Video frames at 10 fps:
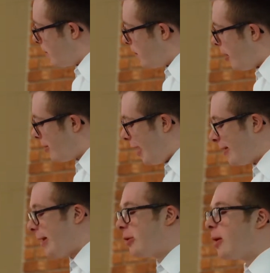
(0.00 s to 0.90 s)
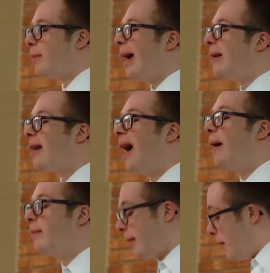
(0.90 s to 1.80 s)
about Down syndrome many
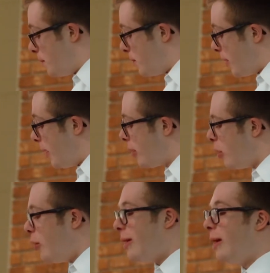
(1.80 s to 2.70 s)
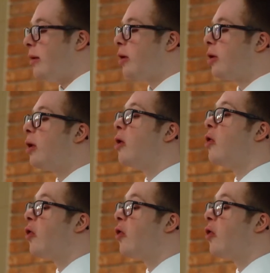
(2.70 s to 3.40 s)
times, including